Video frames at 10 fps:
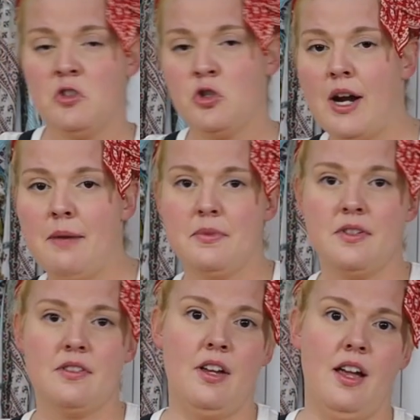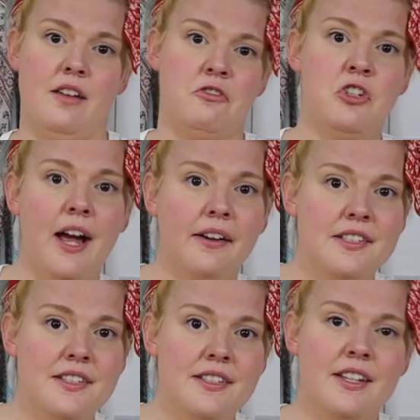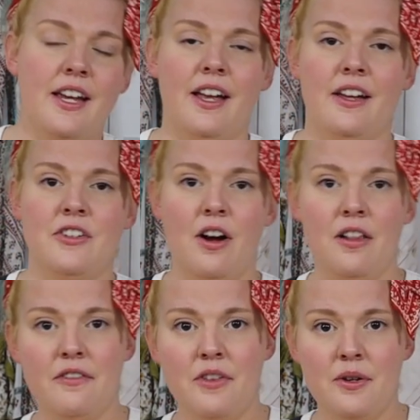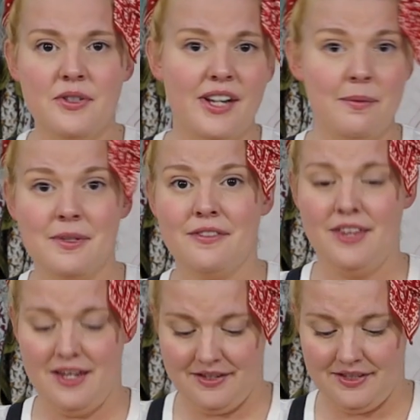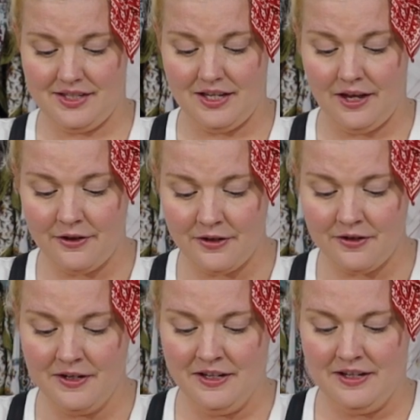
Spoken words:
stripes and checks and all of those types of things together